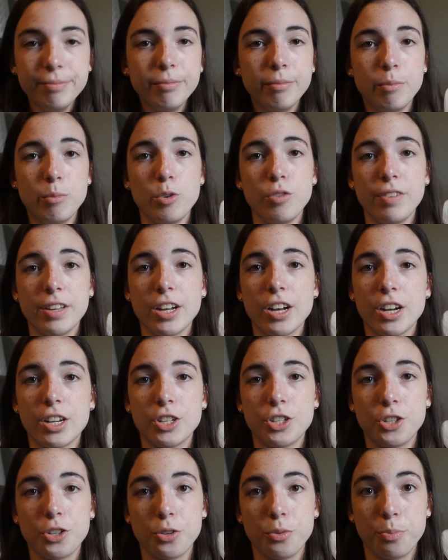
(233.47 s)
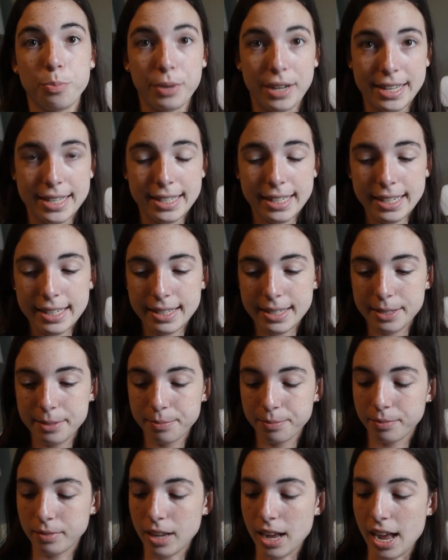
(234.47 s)
Moving on to bracelets.
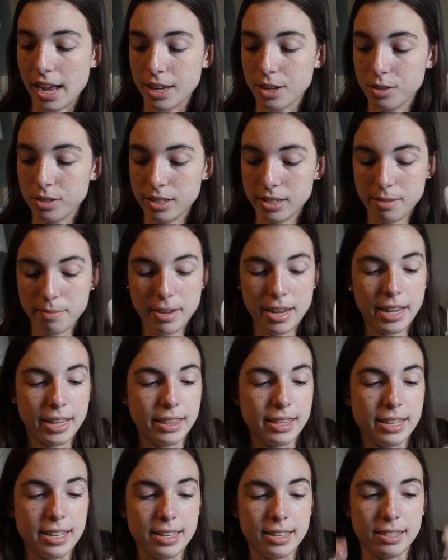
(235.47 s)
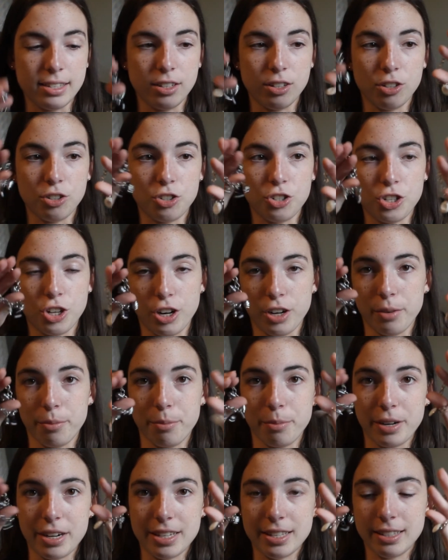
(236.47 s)
I used to make these little charm
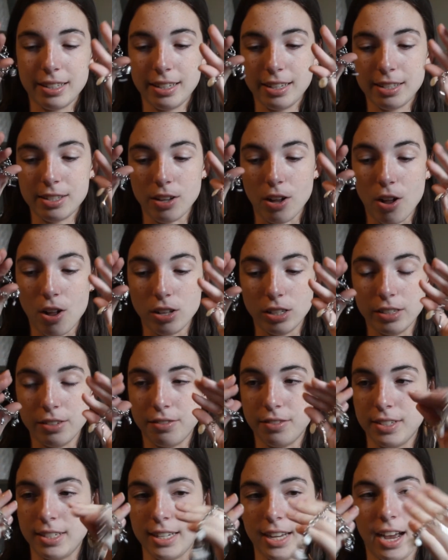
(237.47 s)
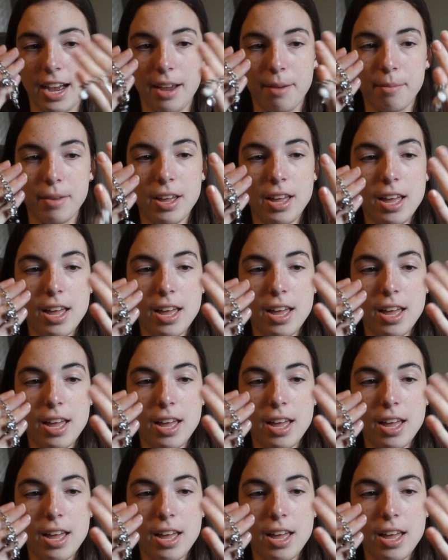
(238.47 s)
bracelets all of the time.